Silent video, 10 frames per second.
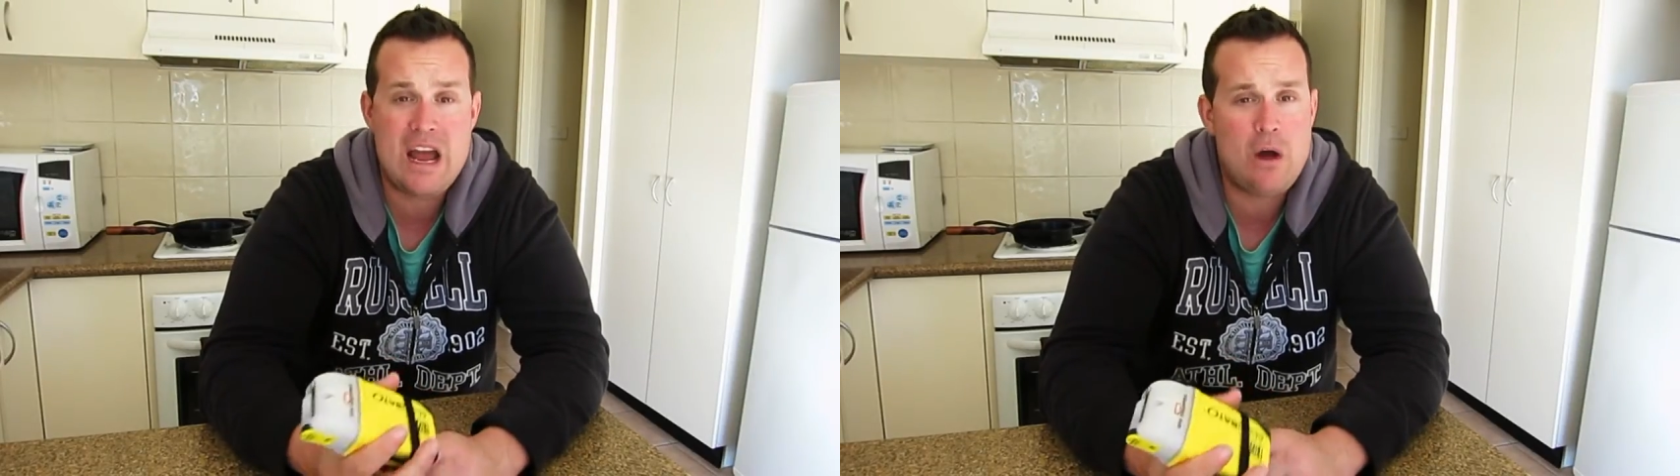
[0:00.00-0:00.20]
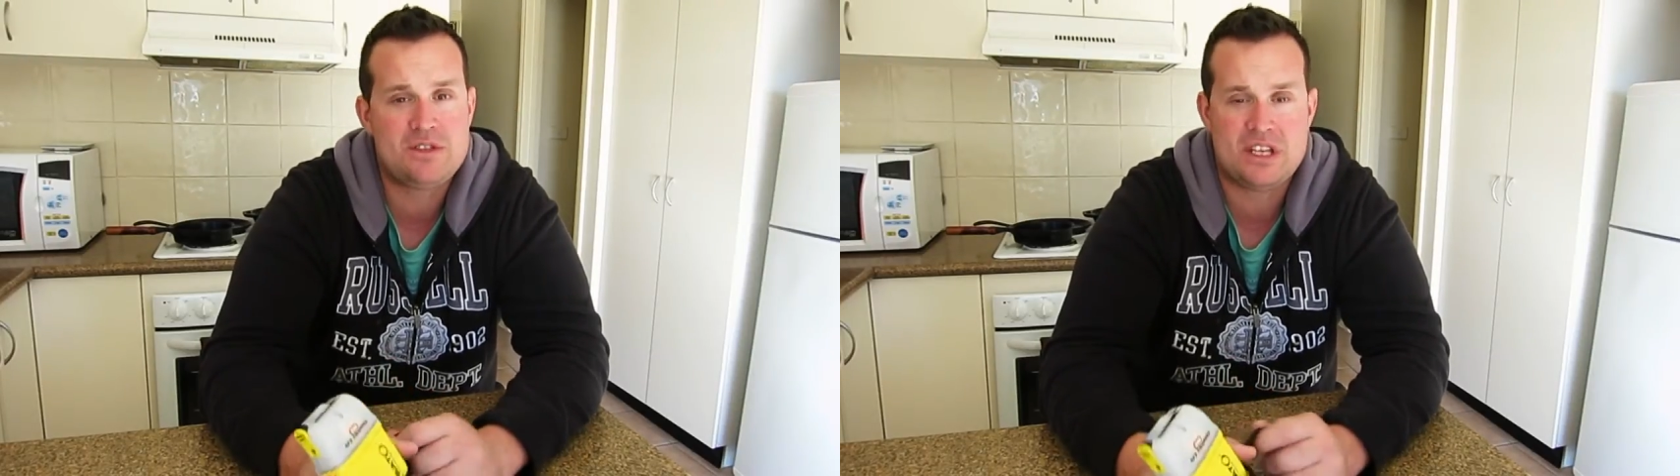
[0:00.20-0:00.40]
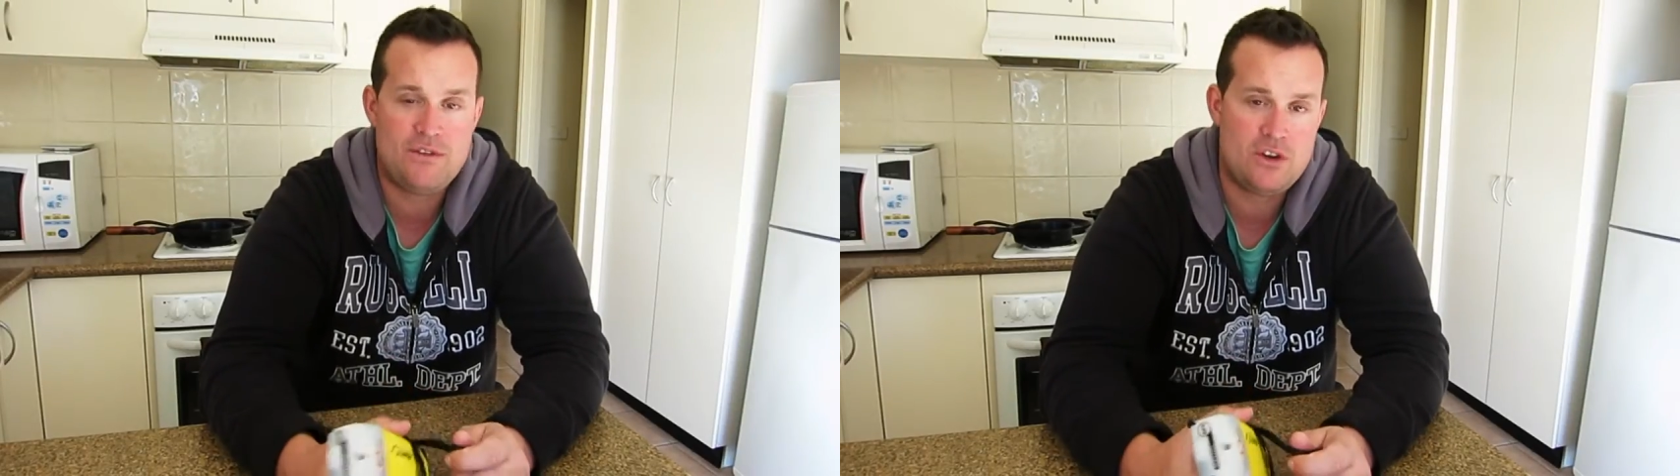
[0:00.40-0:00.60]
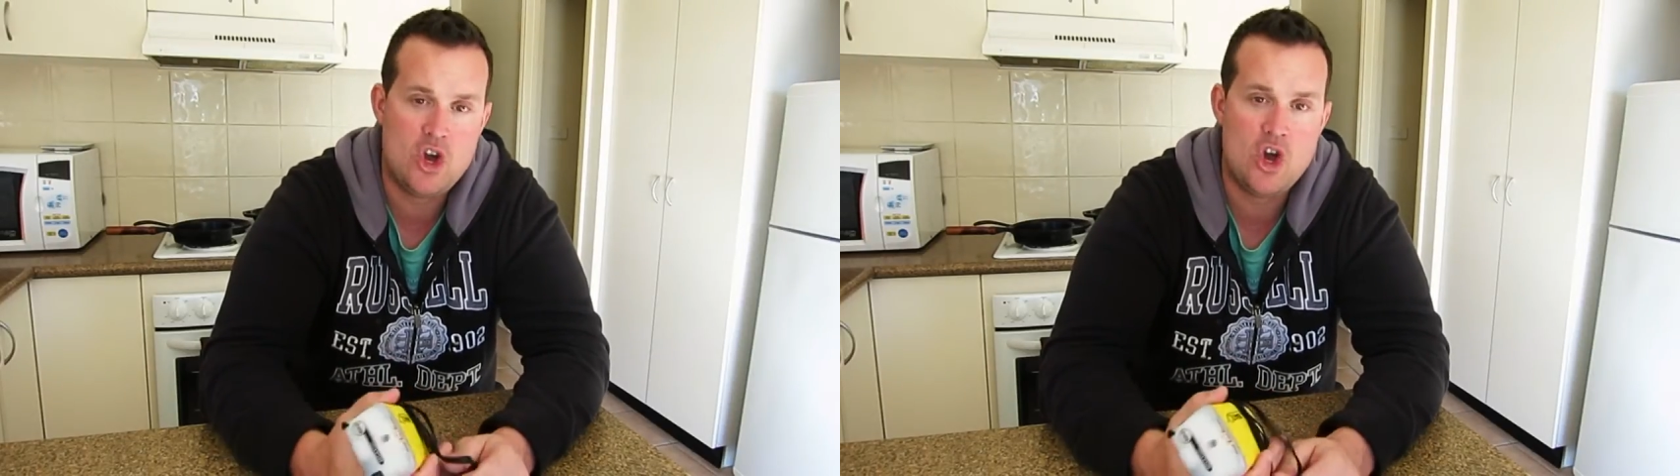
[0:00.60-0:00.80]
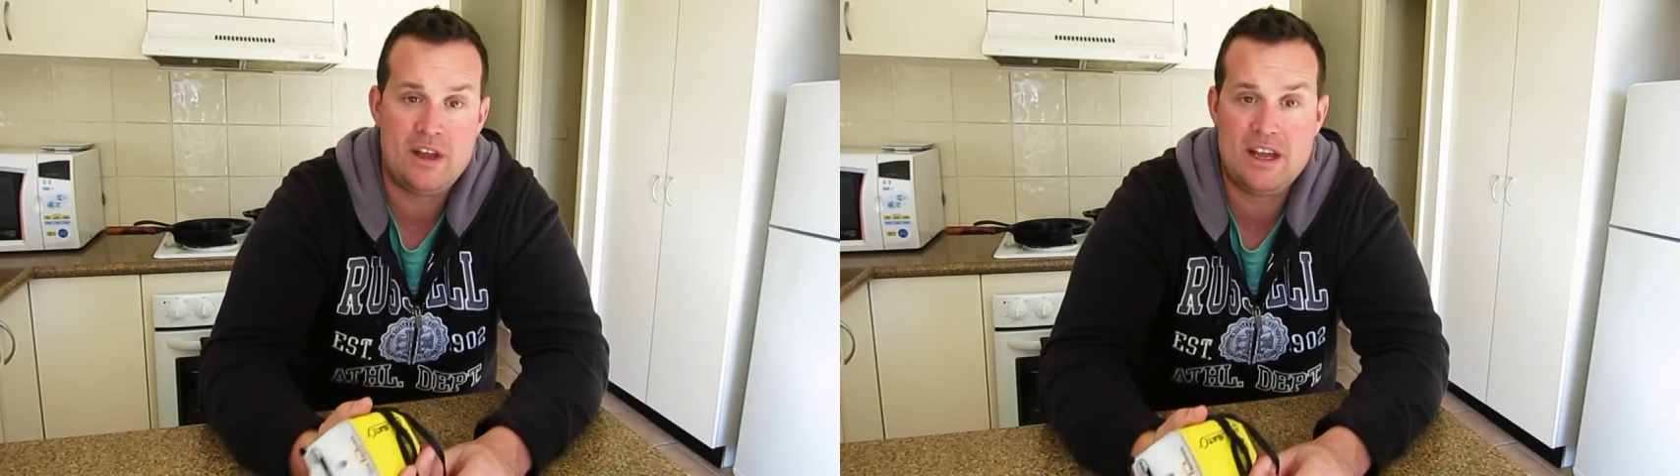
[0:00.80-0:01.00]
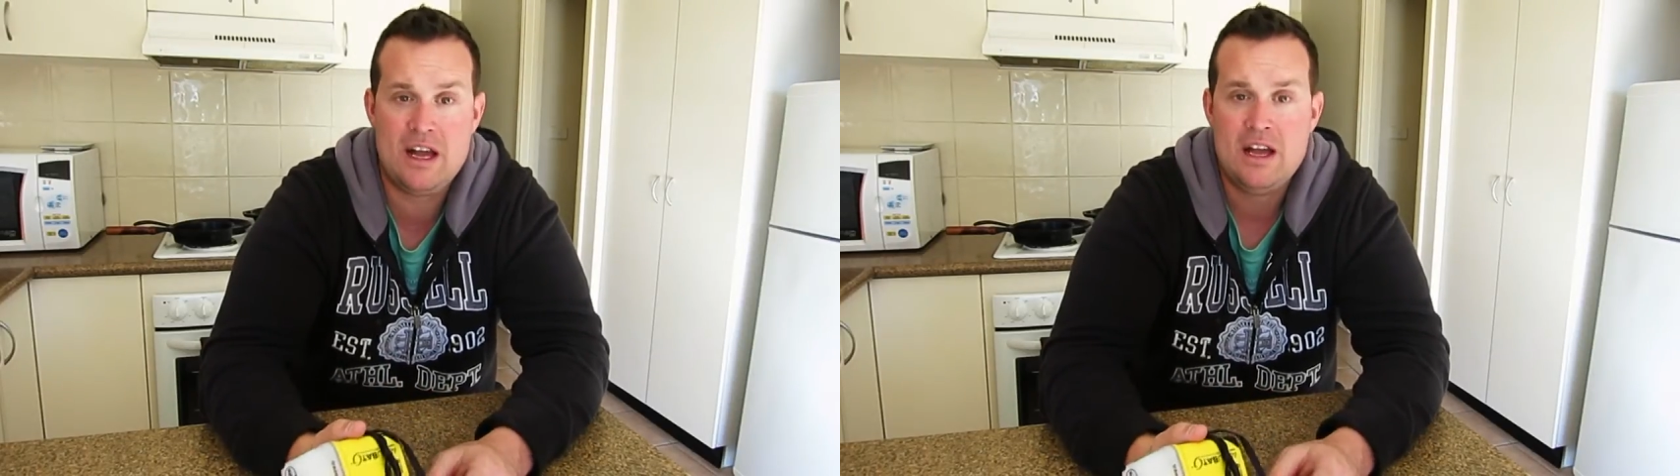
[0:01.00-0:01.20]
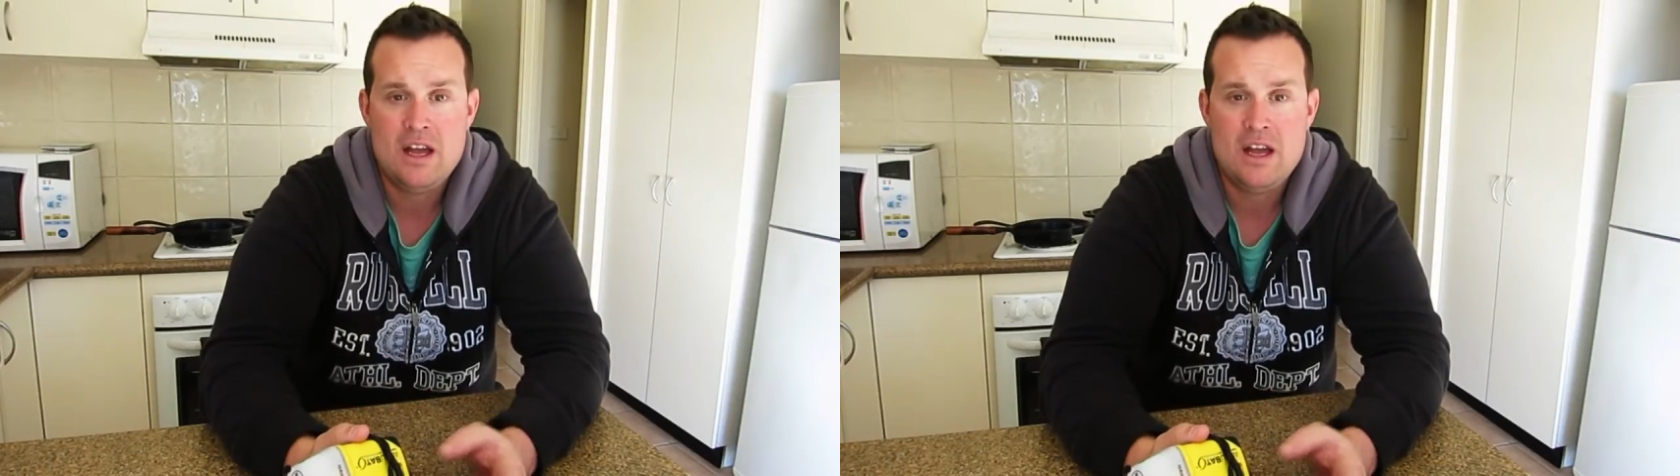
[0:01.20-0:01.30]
hours, even earlier.